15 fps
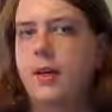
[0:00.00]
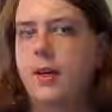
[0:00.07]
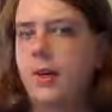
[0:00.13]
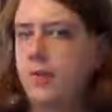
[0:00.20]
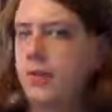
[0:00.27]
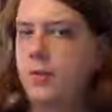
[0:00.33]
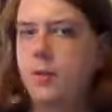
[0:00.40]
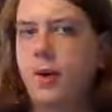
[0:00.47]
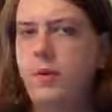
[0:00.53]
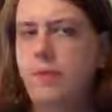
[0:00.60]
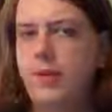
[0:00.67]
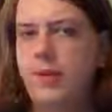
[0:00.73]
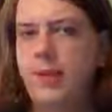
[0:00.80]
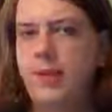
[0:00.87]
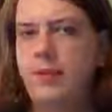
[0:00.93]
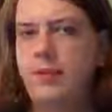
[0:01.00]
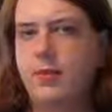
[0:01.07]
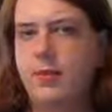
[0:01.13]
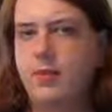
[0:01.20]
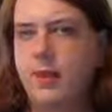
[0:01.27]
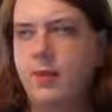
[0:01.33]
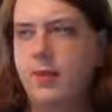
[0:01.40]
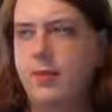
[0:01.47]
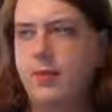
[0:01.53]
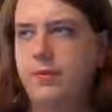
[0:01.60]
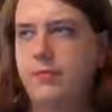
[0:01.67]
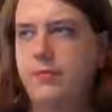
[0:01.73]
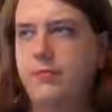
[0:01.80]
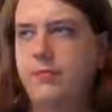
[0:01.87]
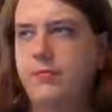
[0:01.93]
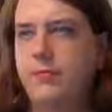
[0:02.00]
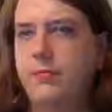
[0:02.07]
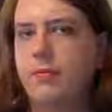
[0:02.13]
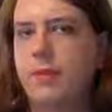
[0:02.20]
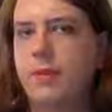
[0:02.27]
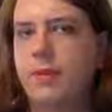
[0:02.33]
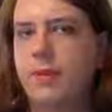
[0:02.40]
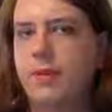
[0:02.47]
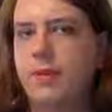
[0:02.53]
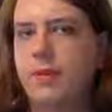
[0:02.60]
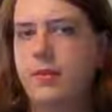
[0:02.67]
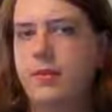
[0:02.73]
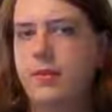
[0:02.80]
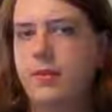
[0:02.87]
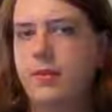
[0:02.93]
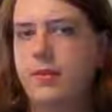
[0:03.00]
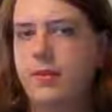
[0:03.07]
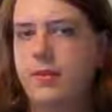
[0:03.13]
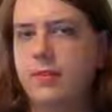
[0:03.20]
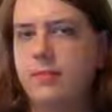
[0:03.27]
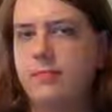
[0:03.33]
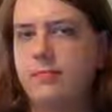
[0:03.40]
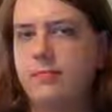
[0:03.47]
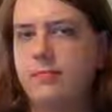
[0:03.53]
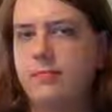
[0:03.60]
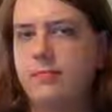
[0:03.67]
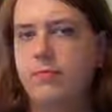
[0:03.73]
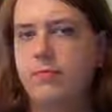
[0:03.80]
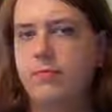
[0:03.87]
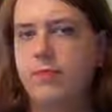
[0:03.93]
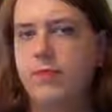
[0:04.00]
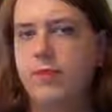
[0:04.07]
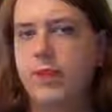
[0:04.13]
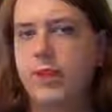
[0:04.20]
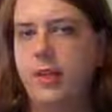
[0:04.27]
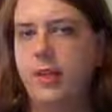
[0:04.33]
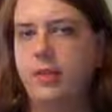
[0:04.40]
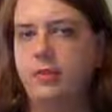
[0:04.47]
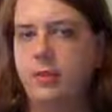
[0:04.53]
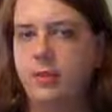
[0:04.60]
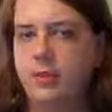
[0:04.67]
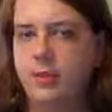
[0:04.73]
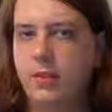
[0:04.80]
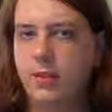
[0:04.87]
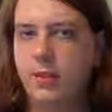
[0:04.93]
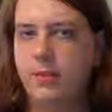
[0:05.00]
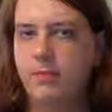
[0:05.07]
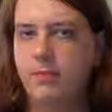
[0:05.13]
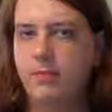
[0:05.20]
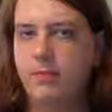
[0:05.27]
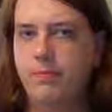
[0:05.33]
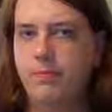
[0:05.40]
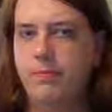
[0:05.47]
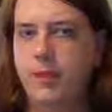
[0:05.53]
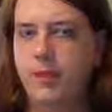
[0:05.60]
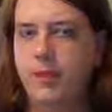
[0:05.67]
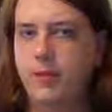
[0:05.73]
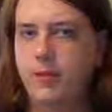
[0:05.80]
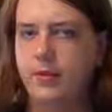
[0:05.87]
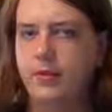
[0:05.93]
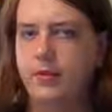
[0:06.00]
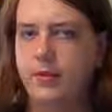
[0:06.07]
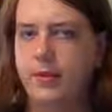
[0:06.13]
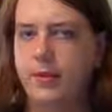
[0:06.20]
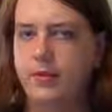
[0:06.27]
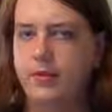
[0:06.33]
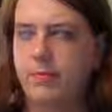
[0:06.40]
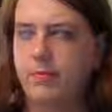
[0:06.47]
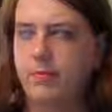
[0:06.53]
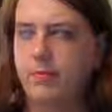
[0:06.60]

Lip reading: There was one point later on where I took a slightly wrong turn because I was